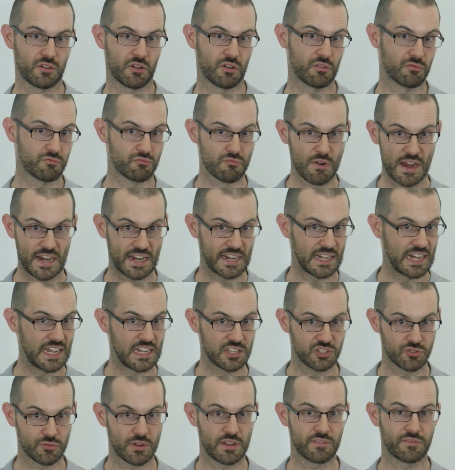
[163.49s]
of
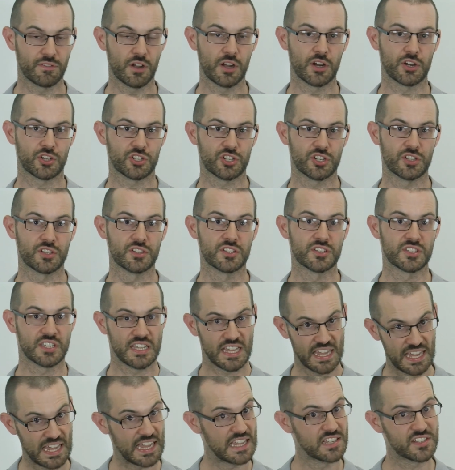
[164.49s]
regulatory functions
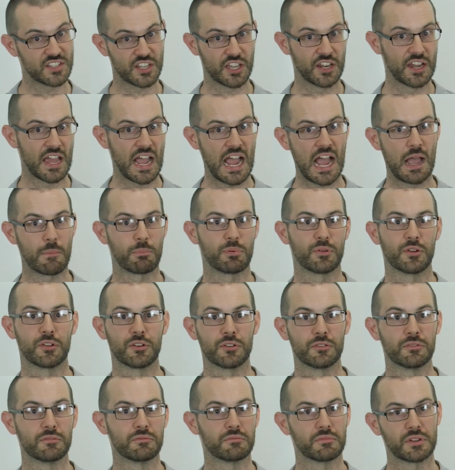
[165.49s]
is going to
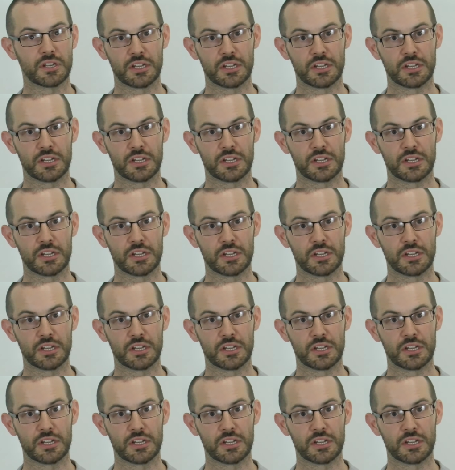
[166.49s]
happen,